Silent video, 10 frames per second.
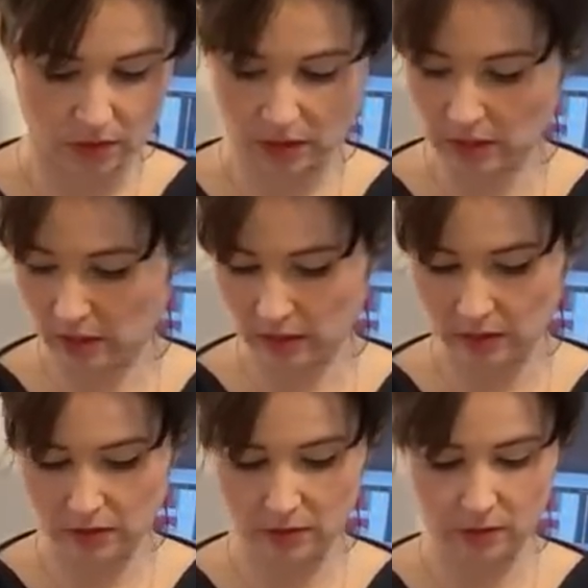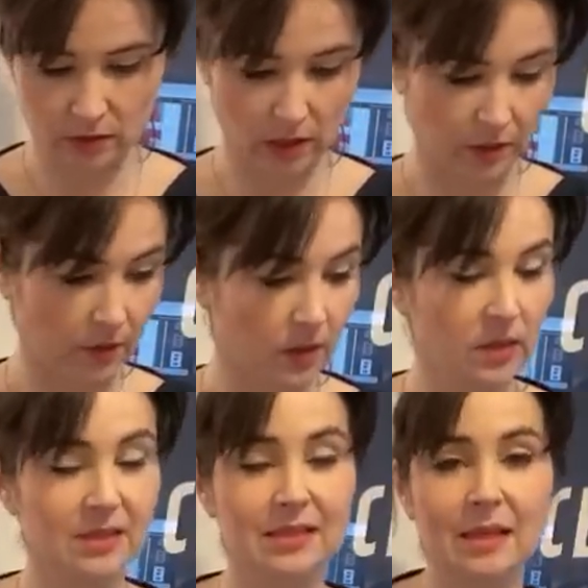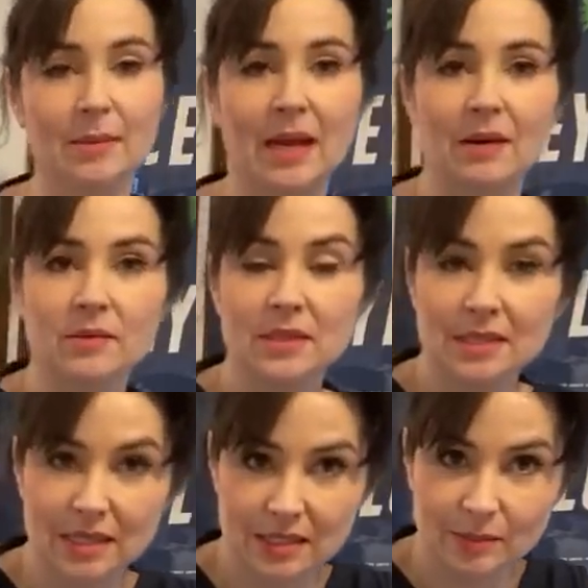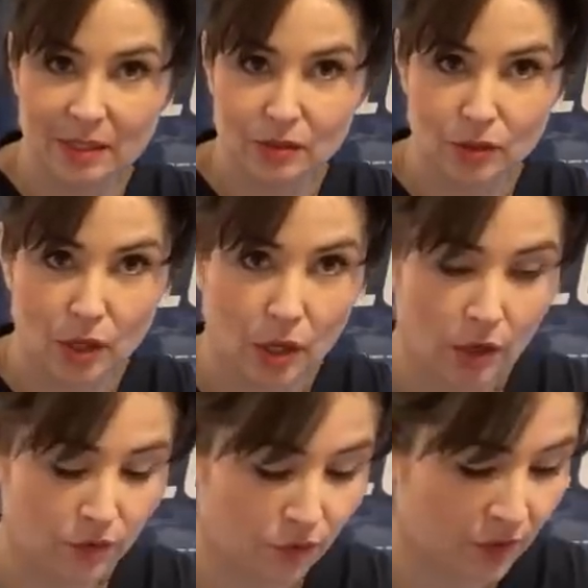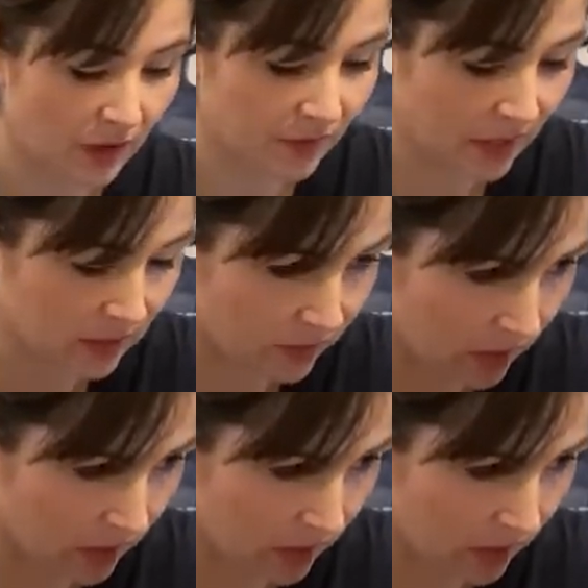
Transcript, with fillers: Okay, so seam allowance a centimetre and a half or five eighths of